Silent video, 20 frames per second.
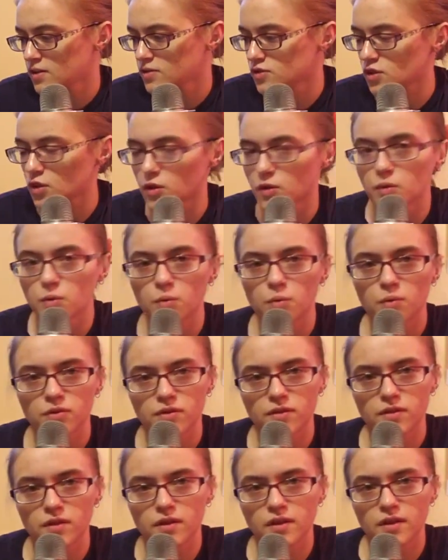So
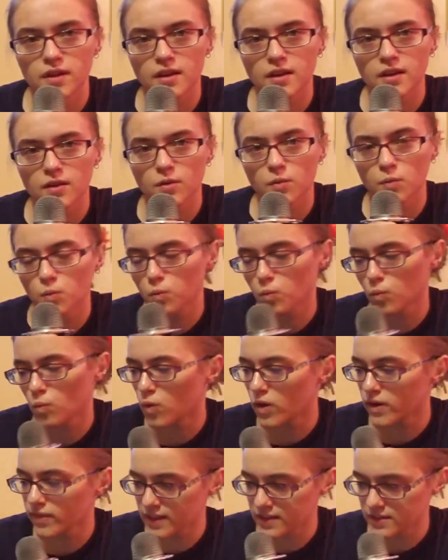
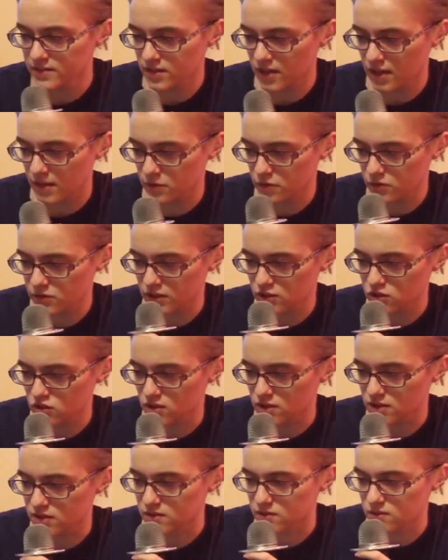what this
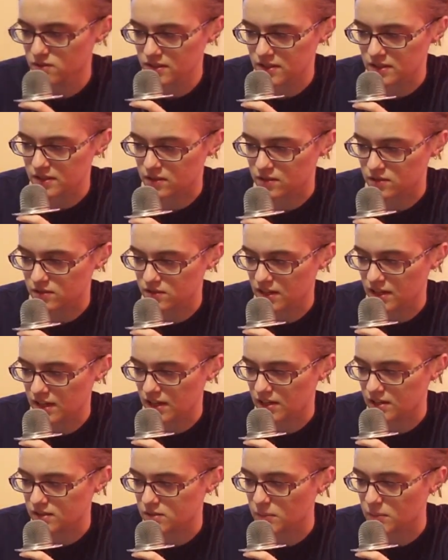conversation is a